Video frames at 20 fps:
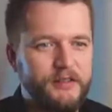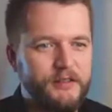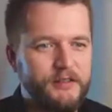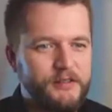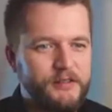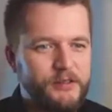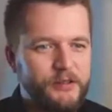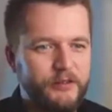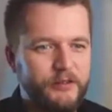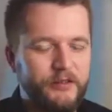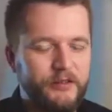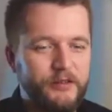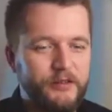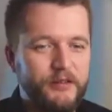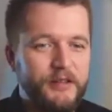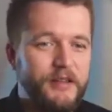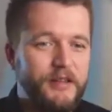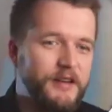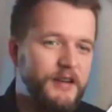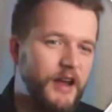just
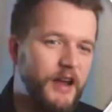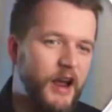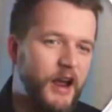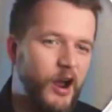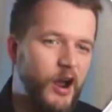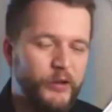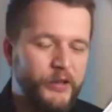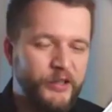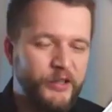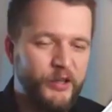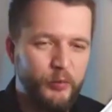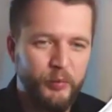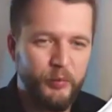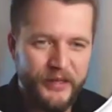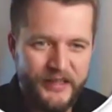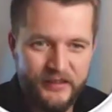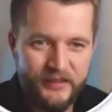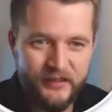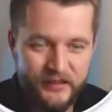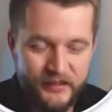how we
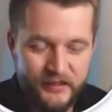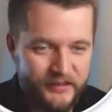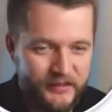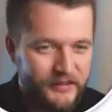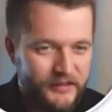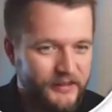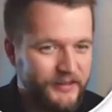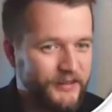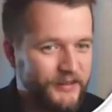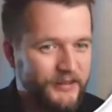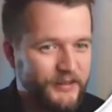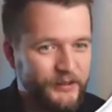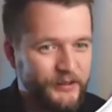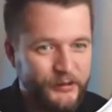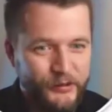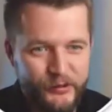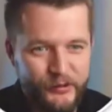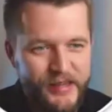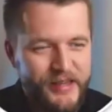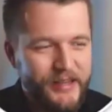completed it in
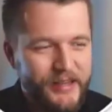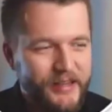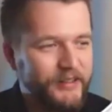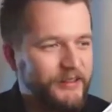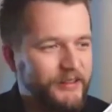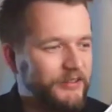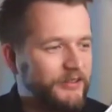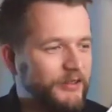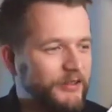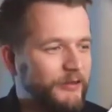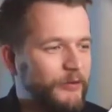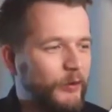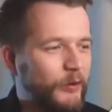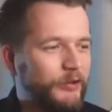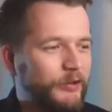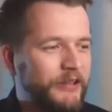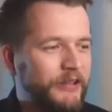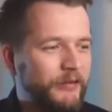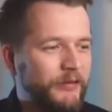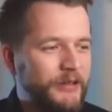2 days, of
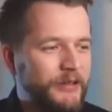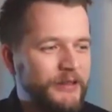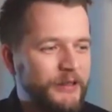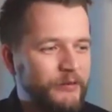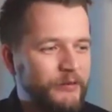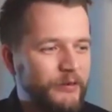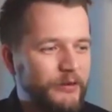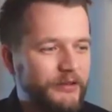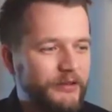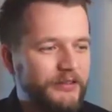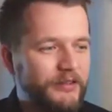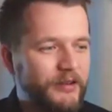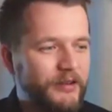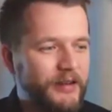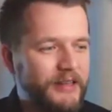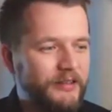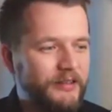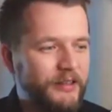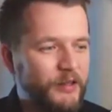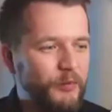course, everything was
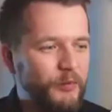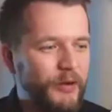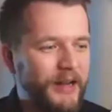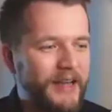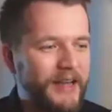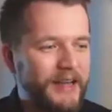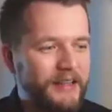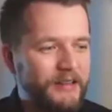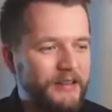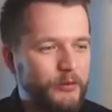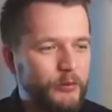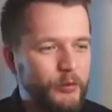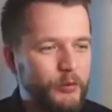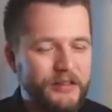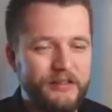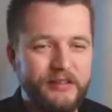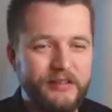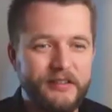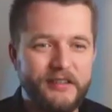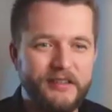greatly planned
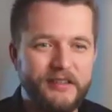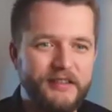with